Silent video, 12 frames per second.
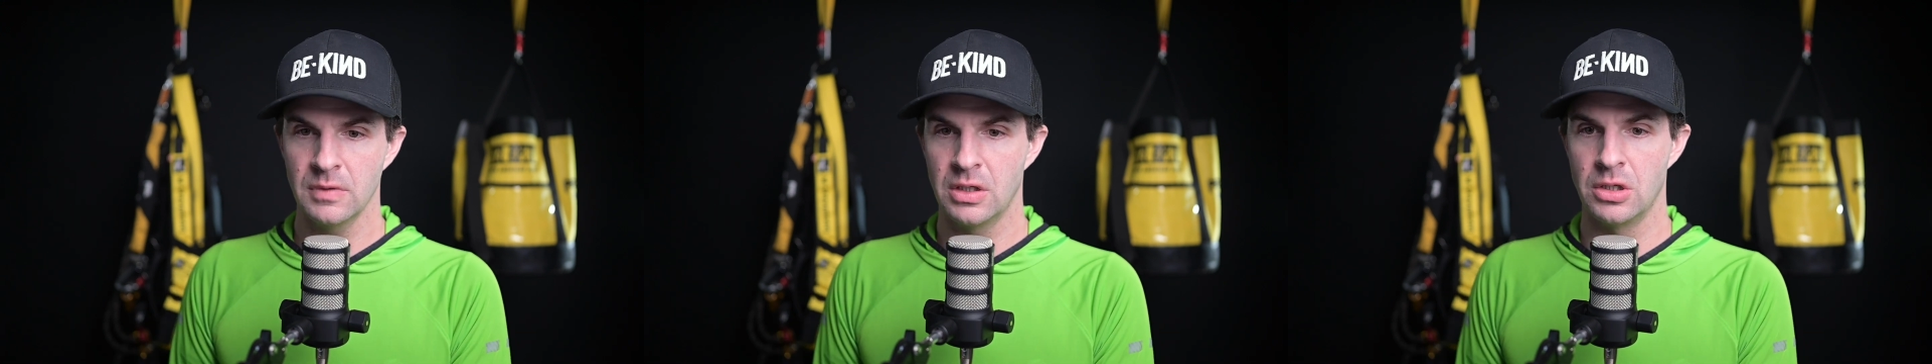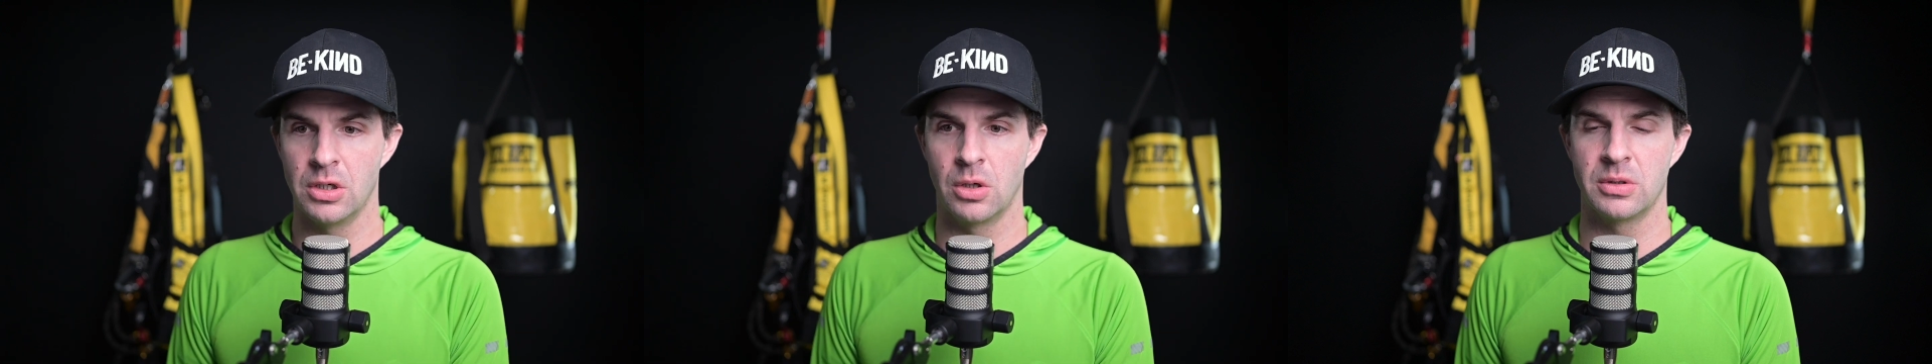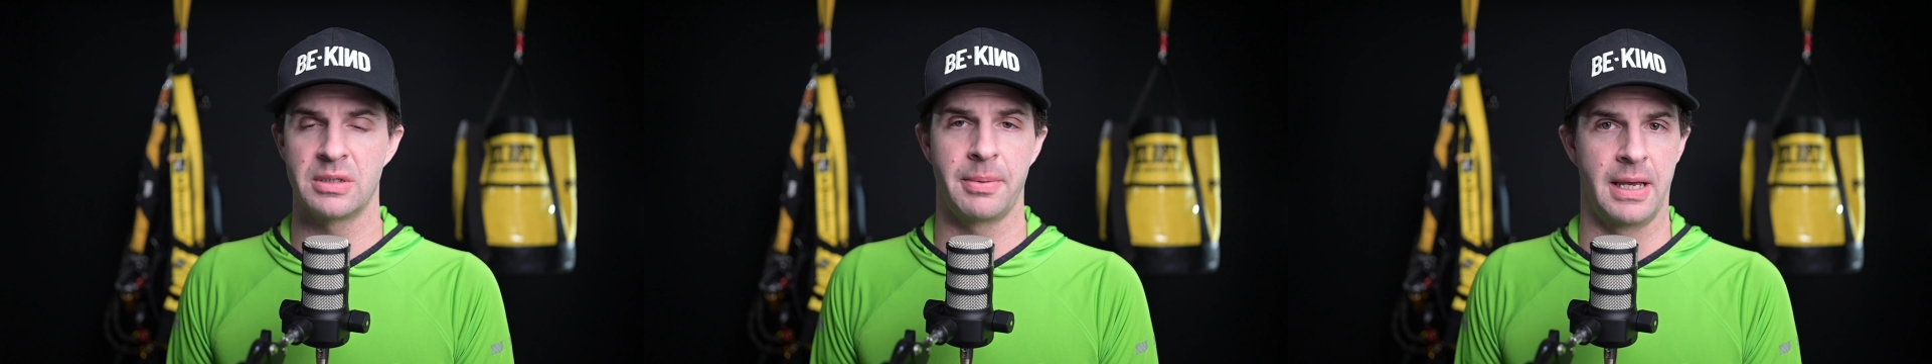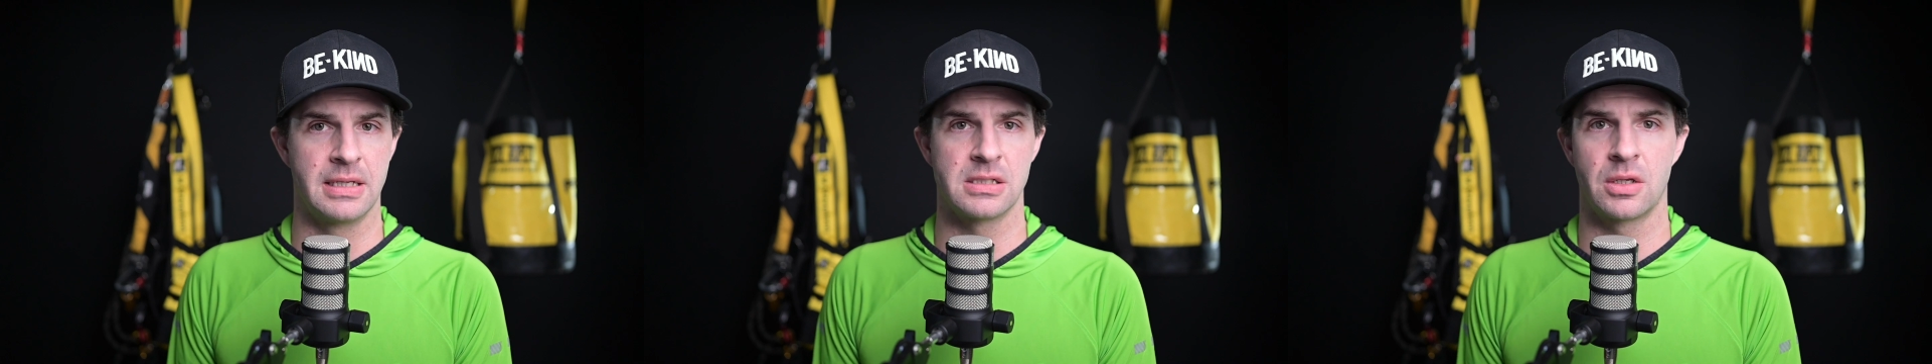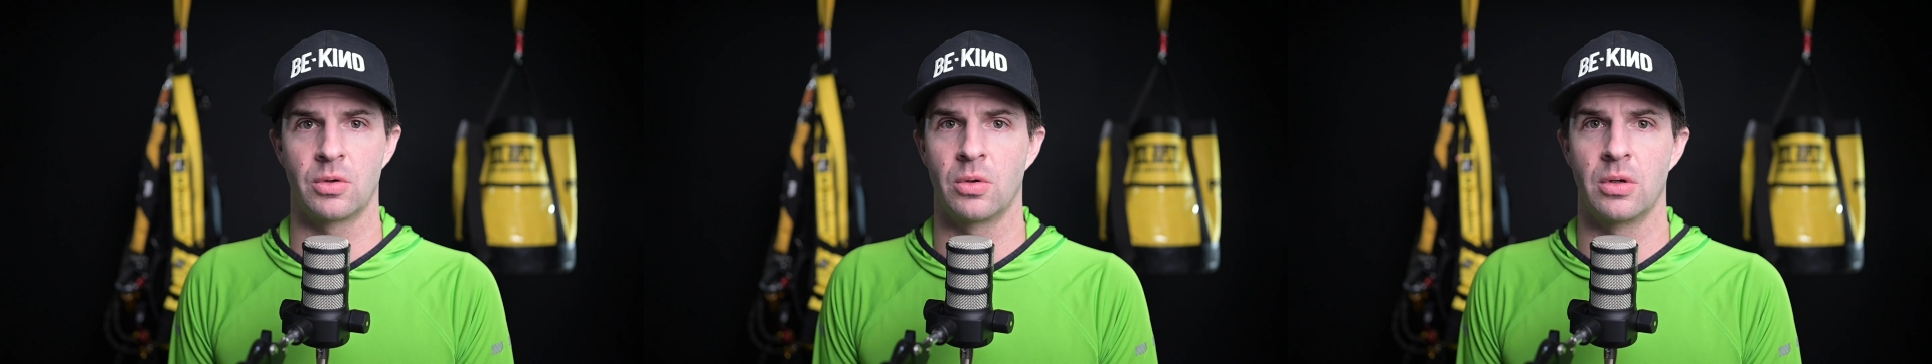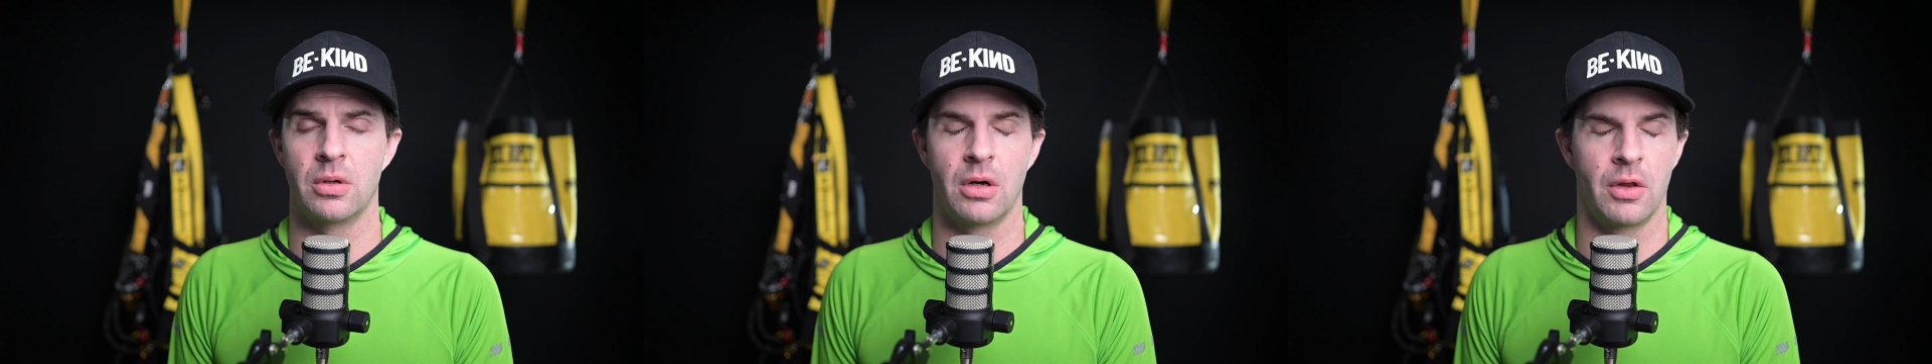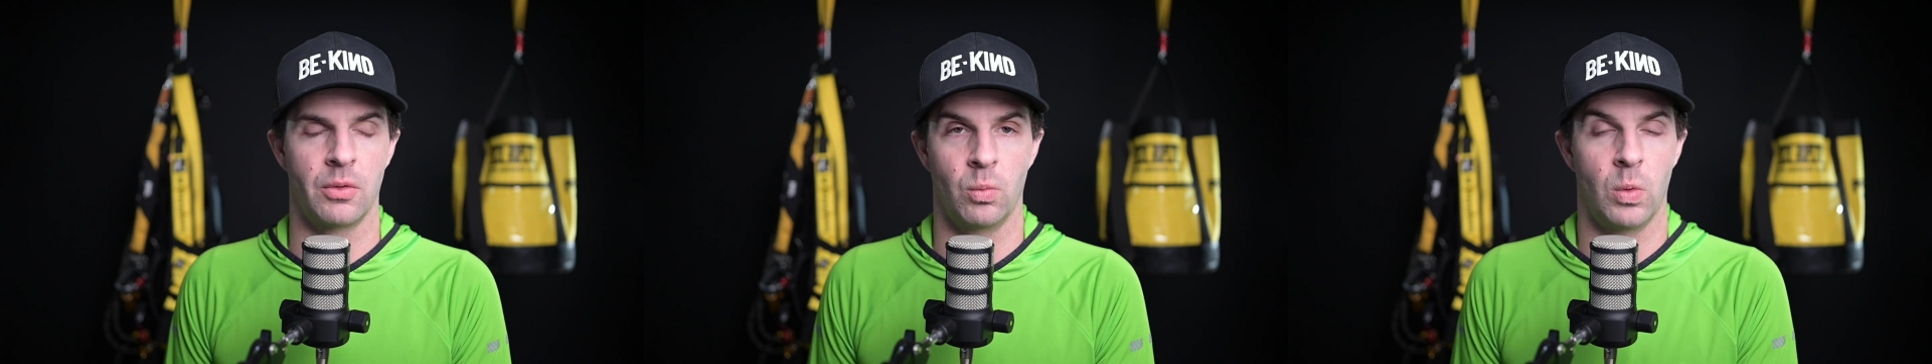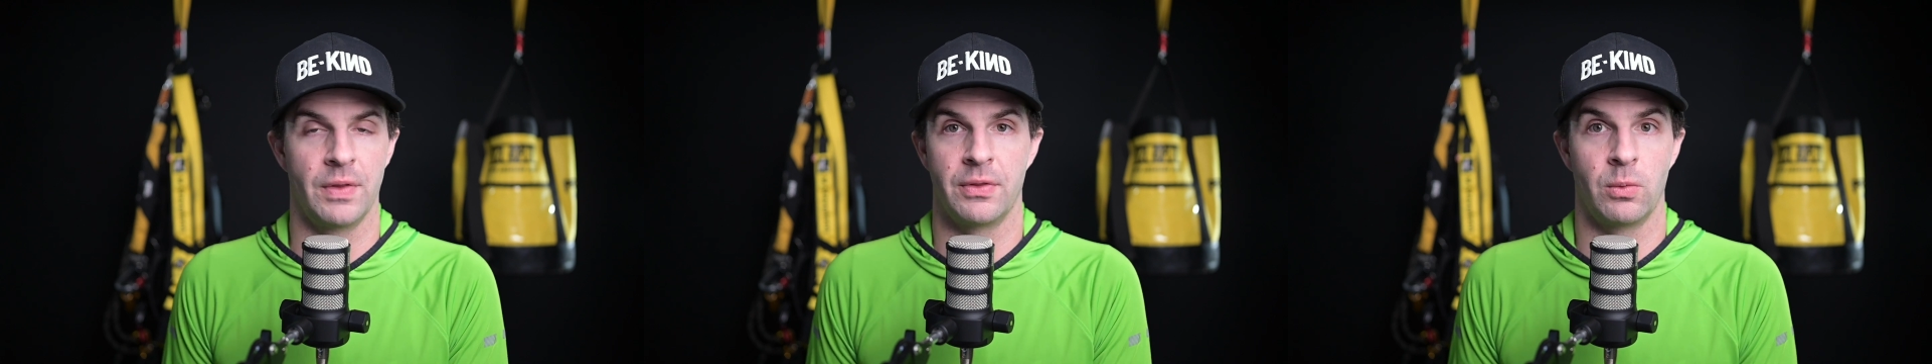depends
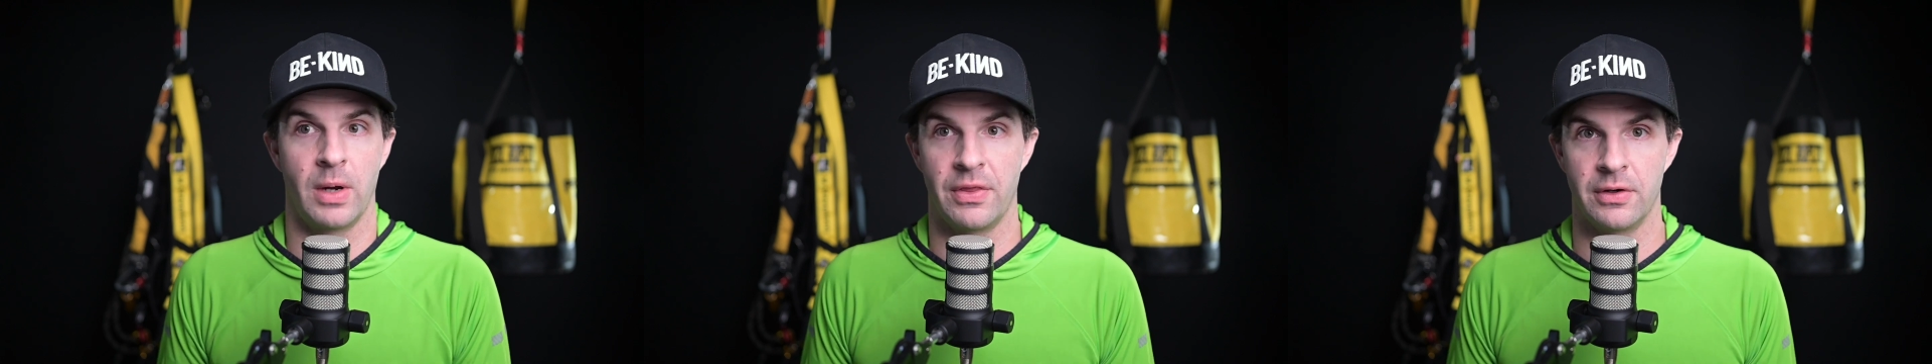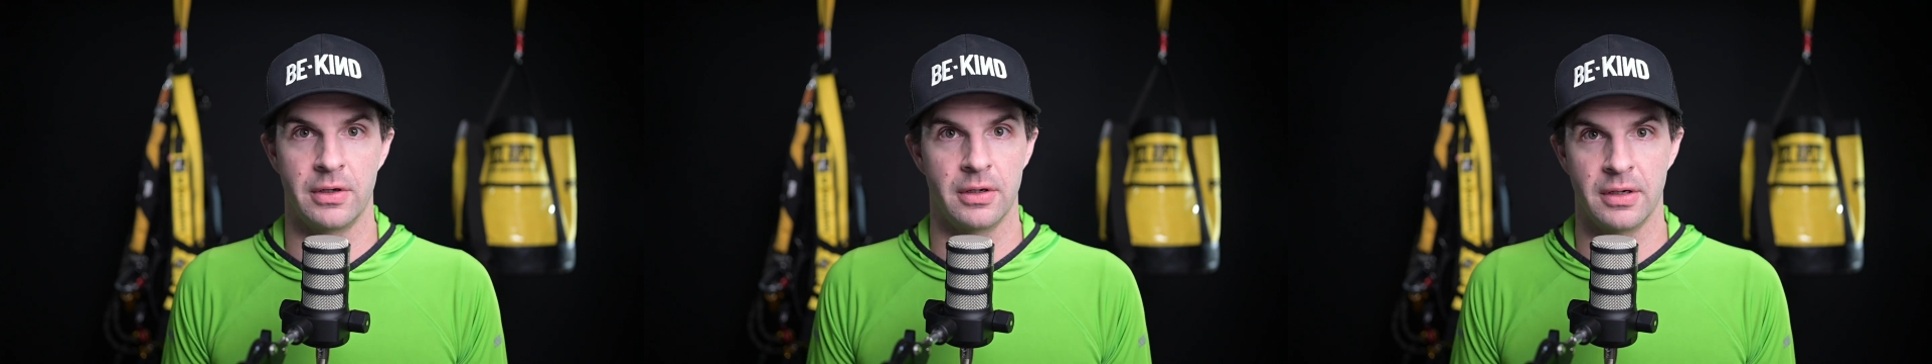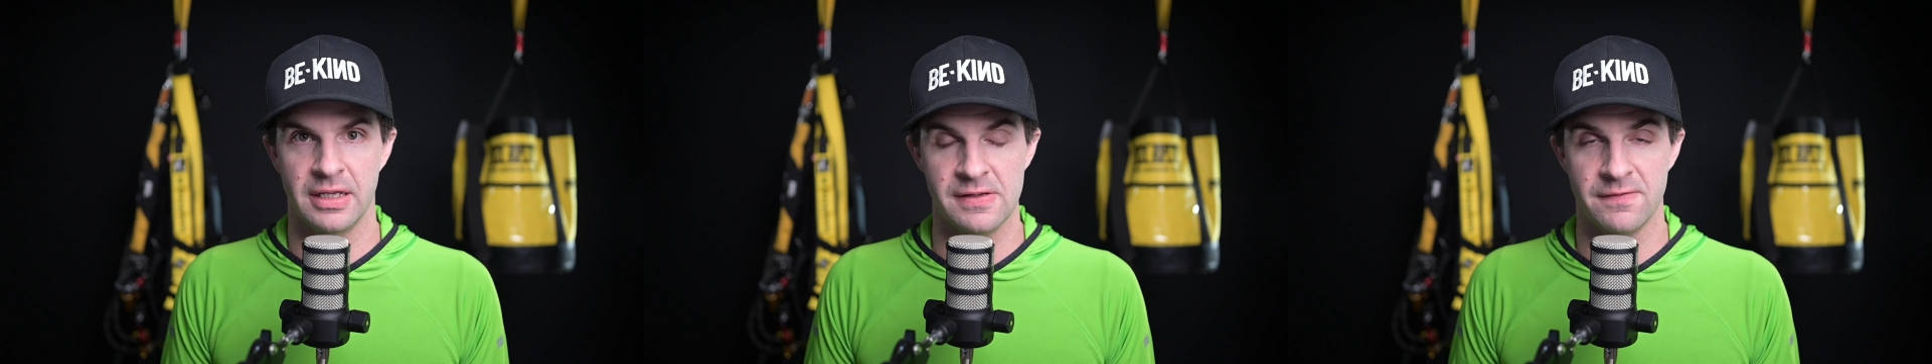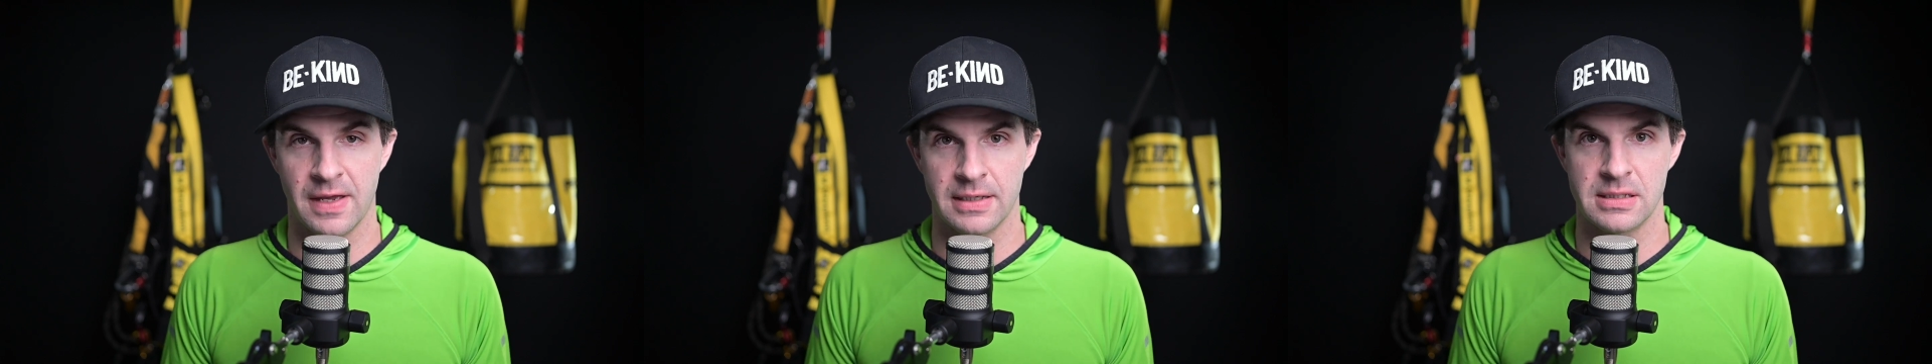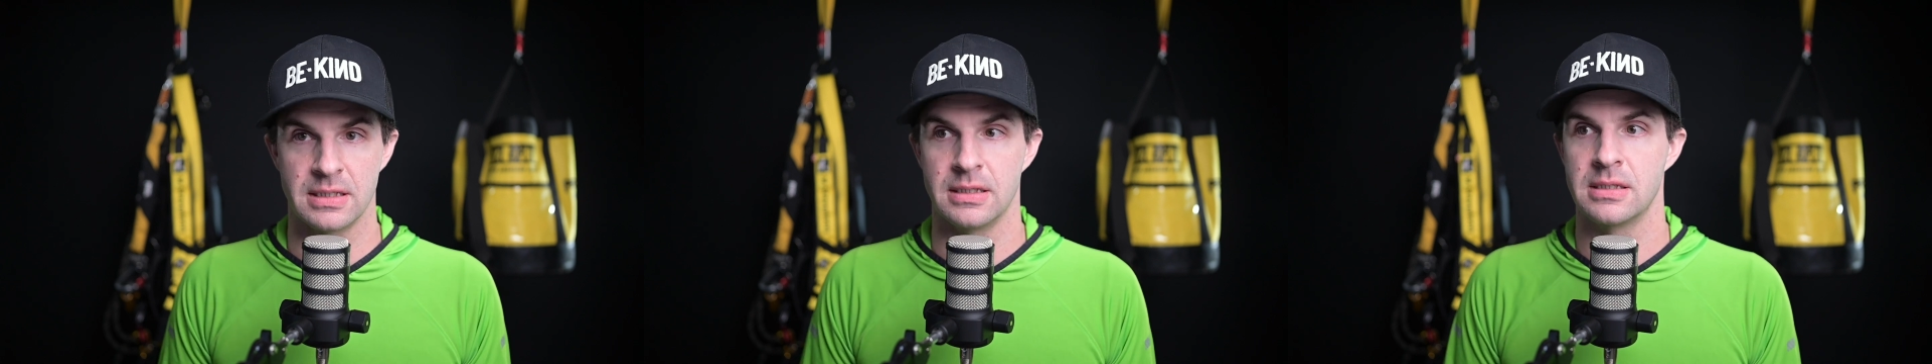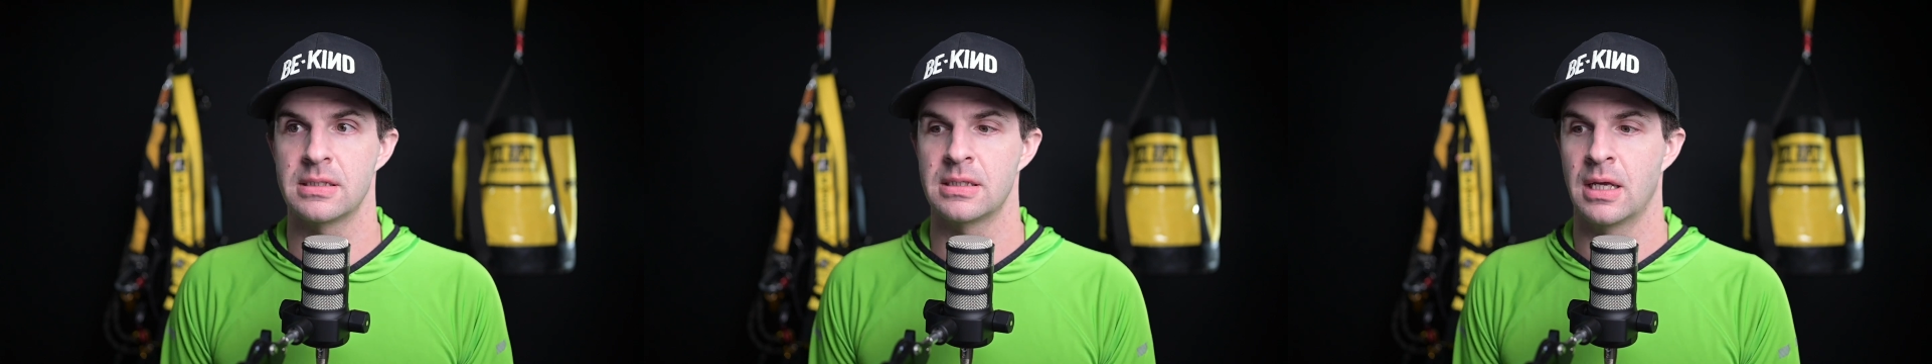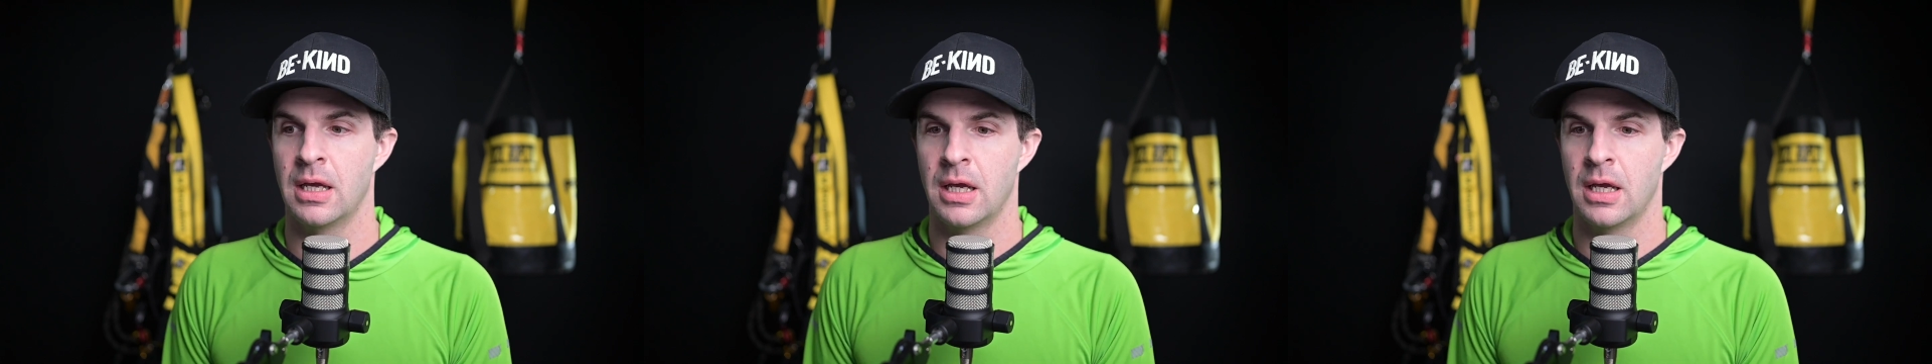on what the weather event is.